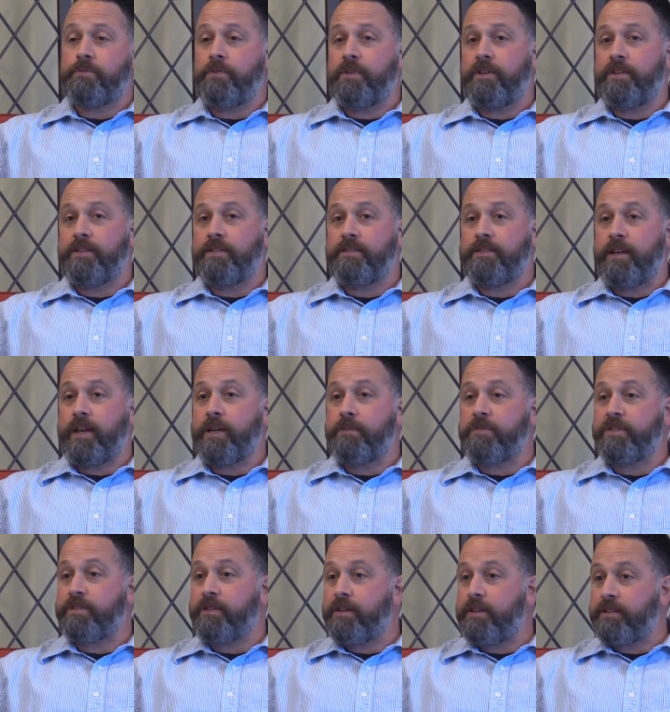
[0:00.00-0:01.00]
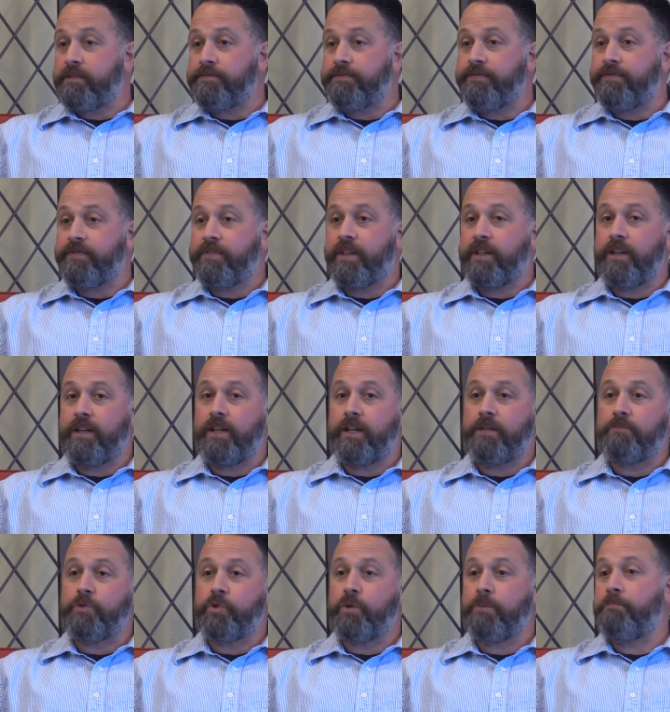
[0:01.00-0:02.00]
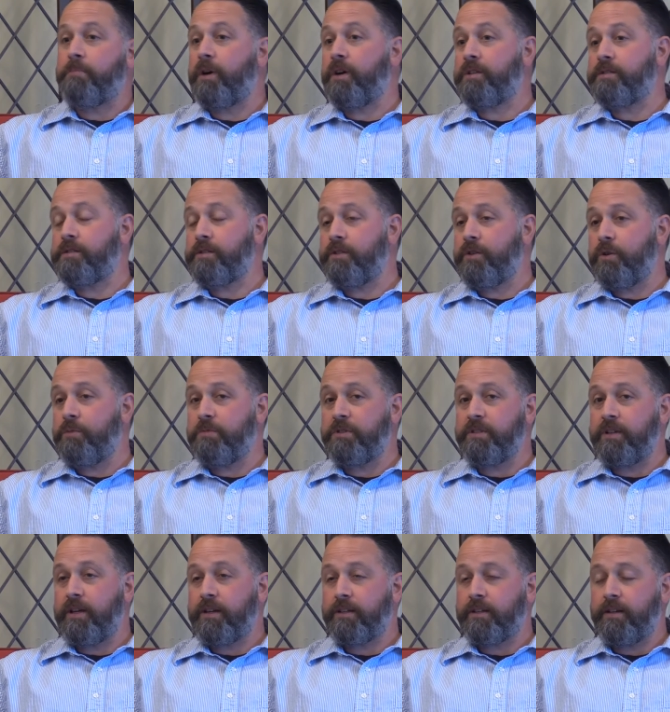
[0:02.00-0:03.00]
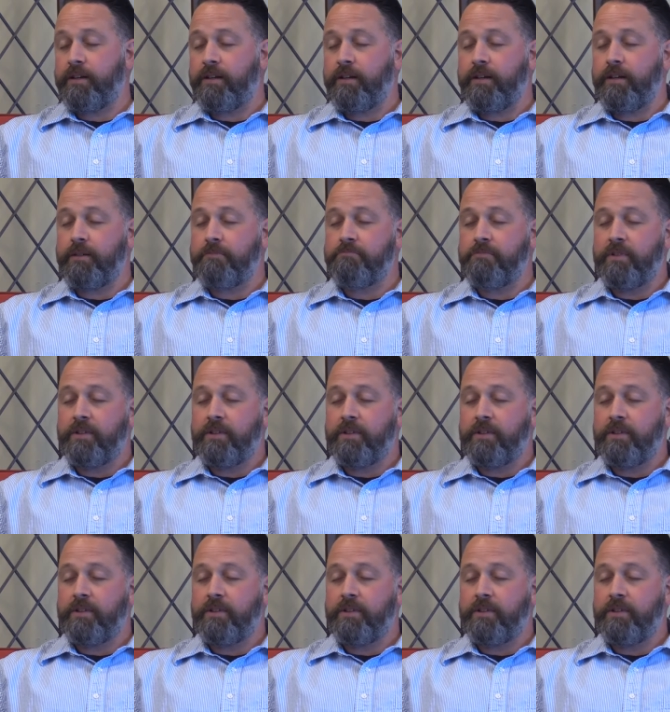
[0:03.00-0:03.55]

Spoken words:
way is Amazon or BarnesandNoble.com.